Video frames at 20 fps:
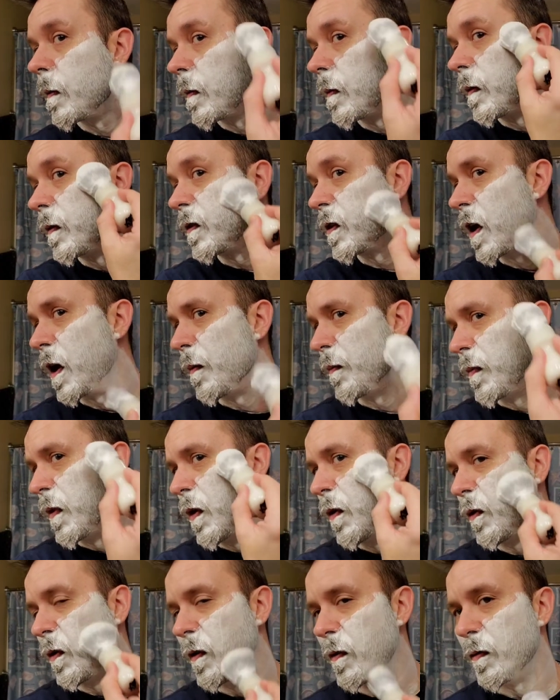top
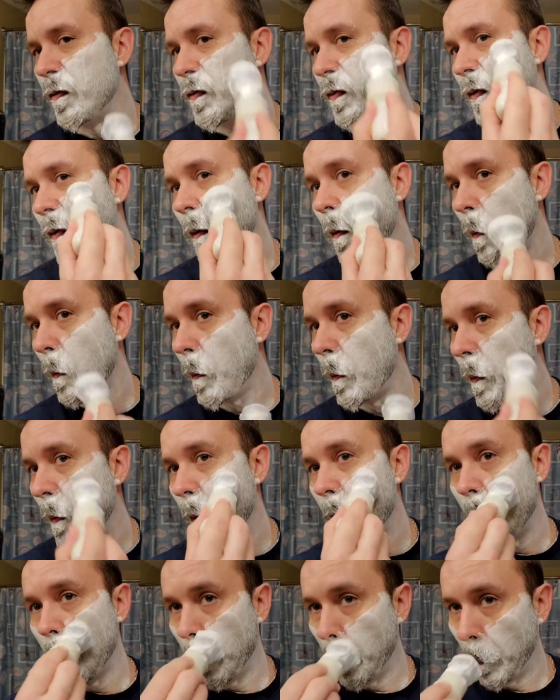note of
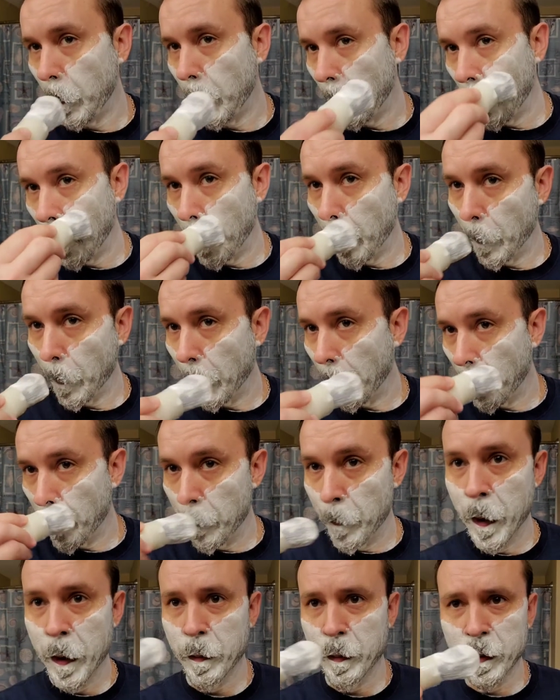
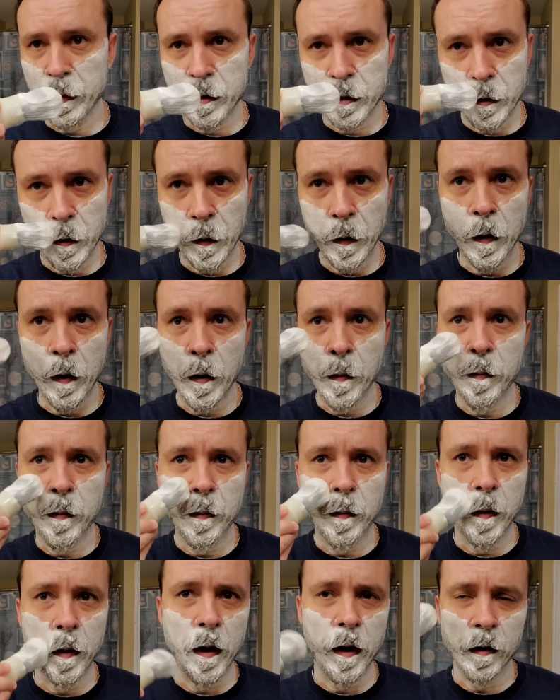maple syrup,
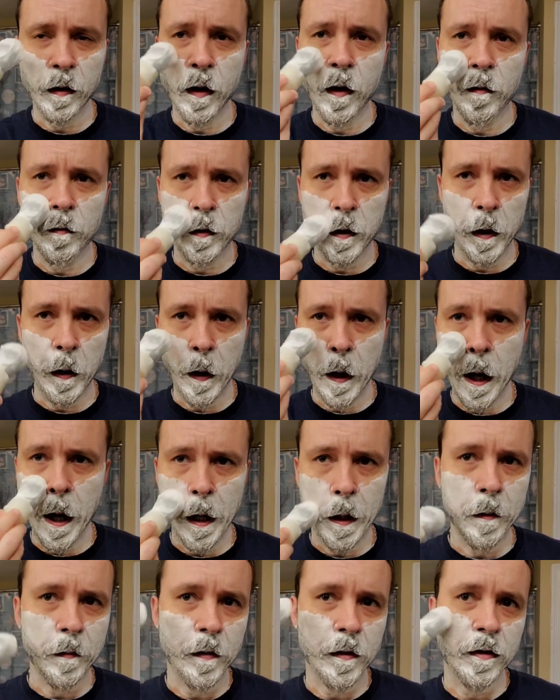but I love that you
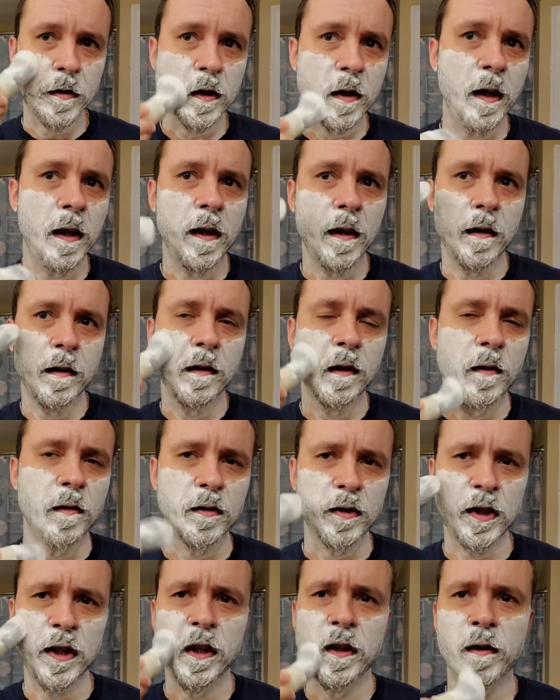added the
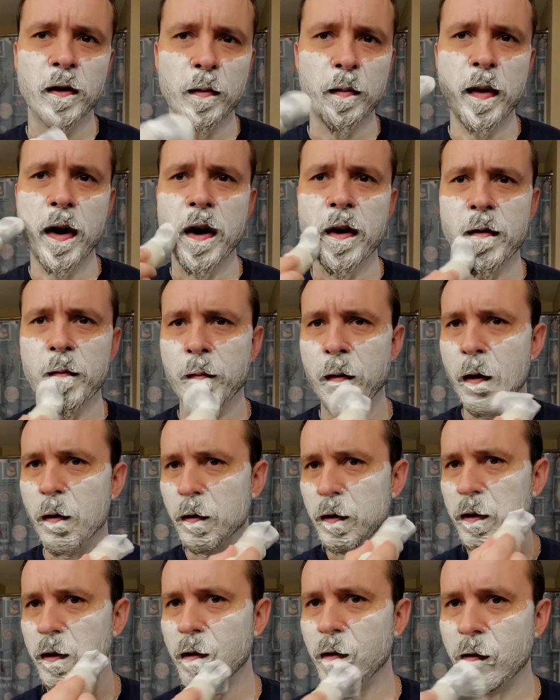cedar bottom
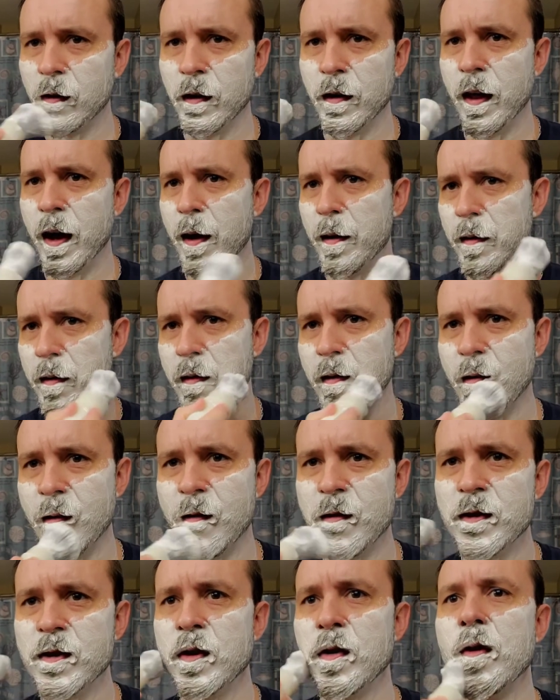notes to that
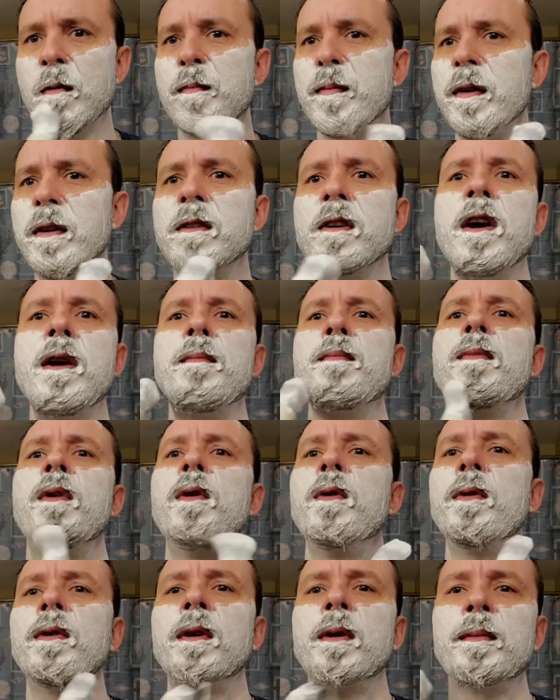syrupy top
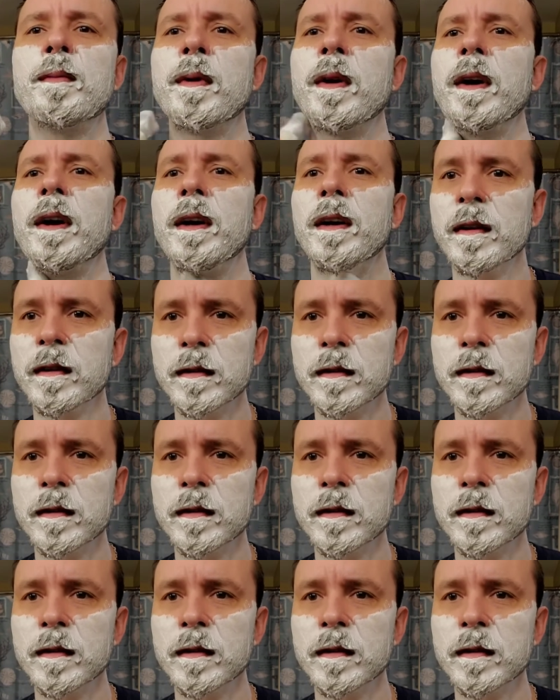note, and I'm like,